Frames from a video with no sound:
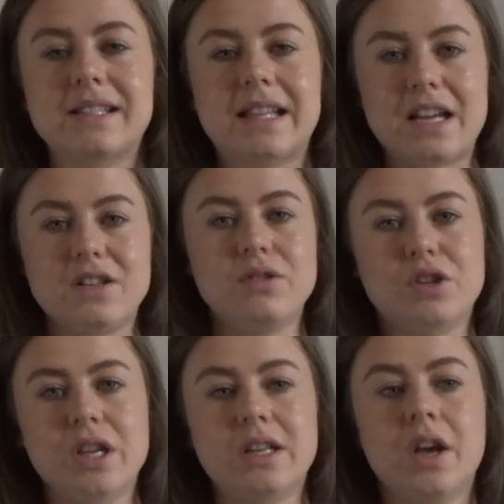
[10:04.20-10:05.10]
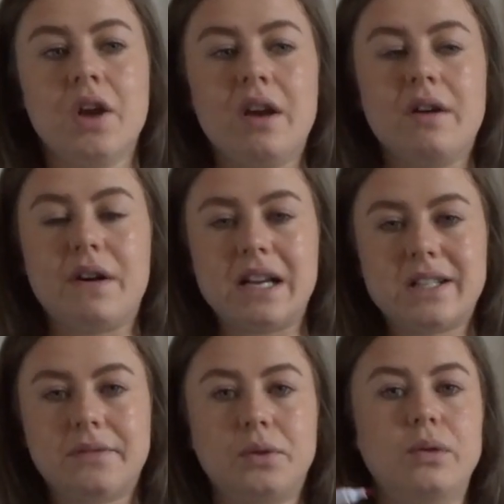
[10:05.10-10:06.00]
that you should
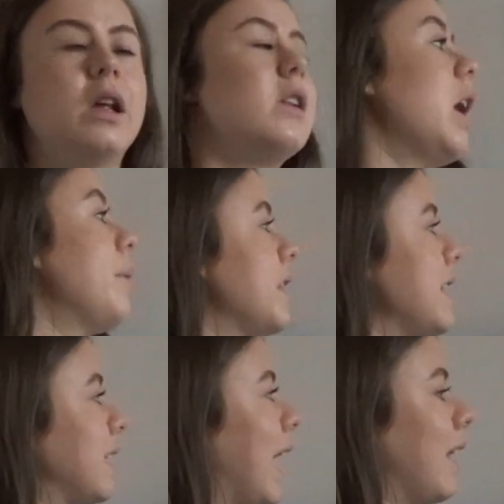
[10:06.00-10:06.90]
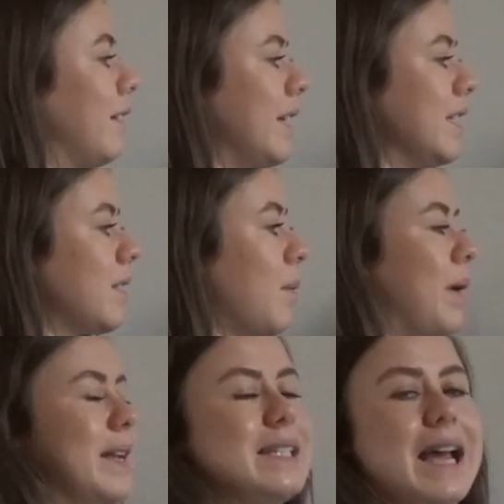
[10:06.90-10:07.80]
first of all lower these calories
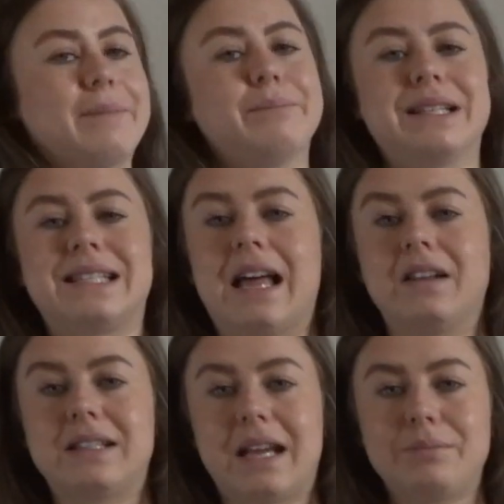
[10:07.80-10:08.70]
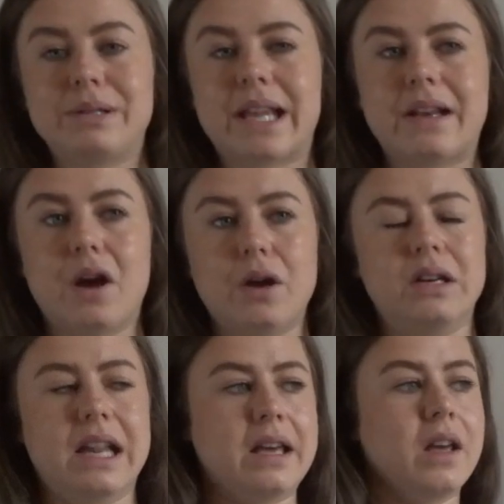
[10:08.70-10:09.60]
by 10%
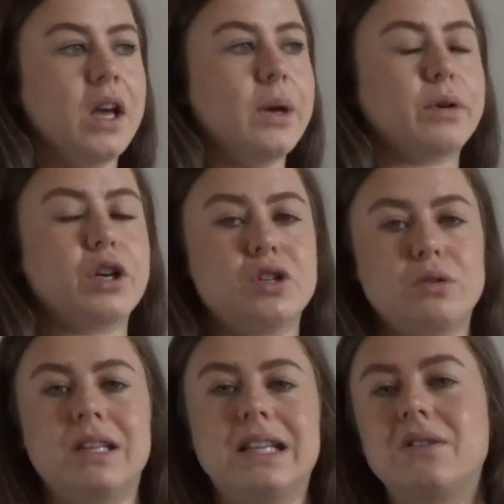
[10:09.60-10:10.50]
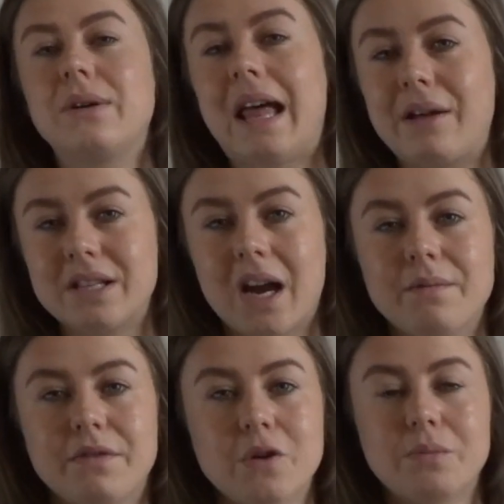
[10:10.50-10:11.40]
only, because you need to allow
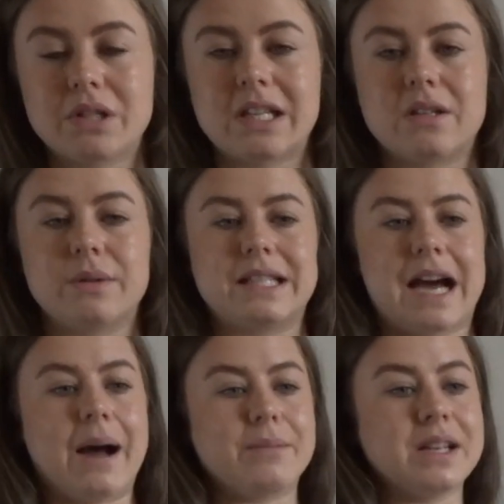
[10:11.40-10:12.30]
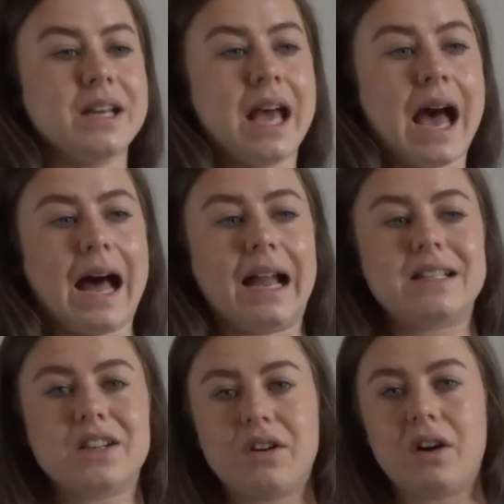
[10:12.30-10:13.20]
time for your body to adapt.
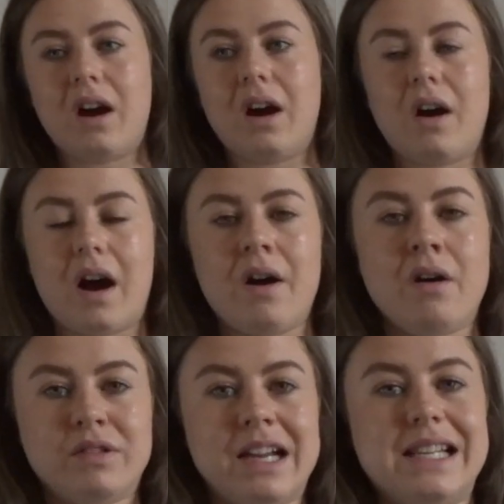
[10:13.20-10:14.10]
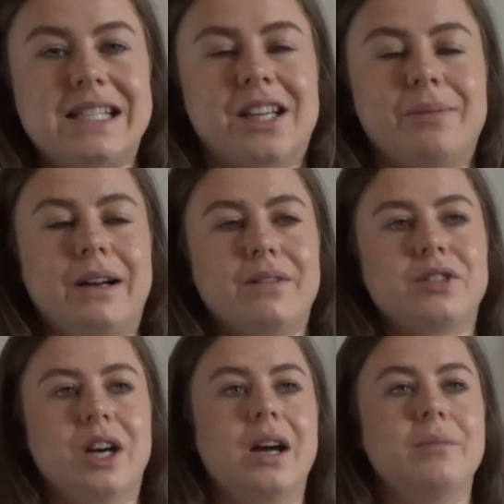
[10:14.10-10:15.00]
And a realistic amount of
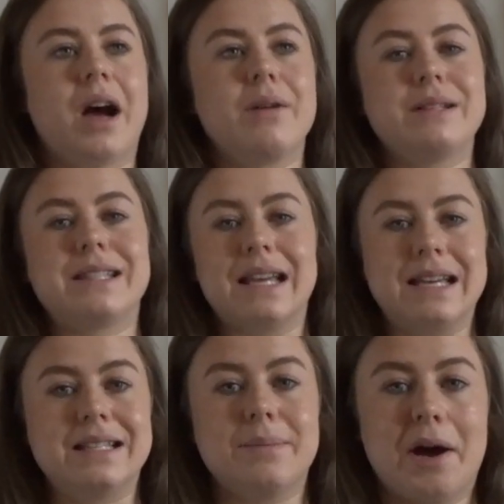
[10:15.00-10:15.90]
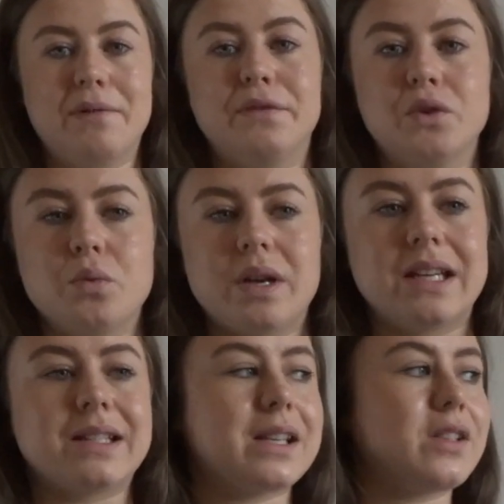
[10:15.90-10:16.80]
time I would say is about 4
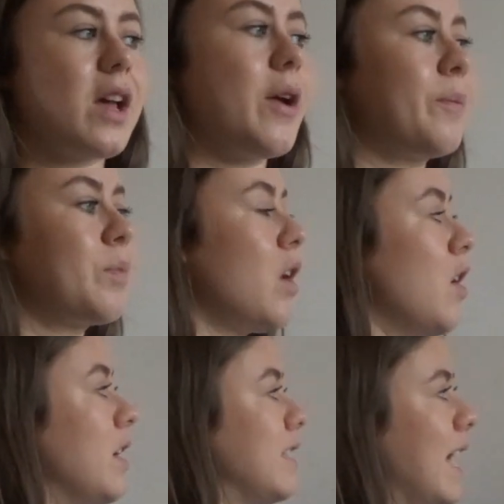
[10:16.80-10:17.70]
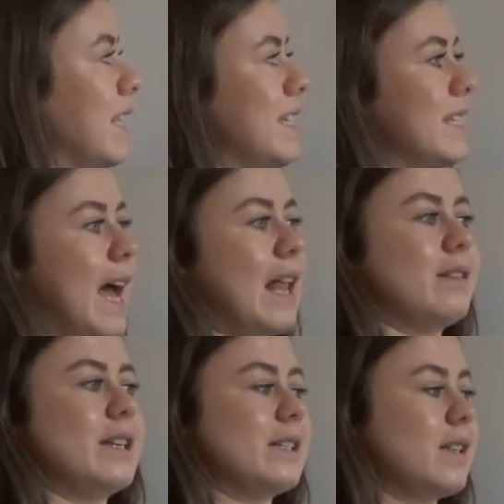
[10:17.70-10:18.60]
weeks. So take these
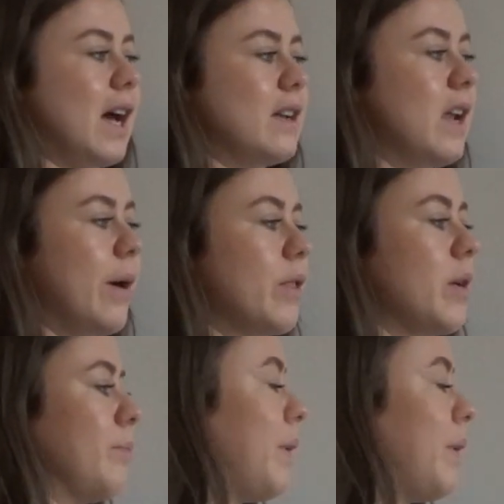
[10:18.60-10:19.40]
calories and lower them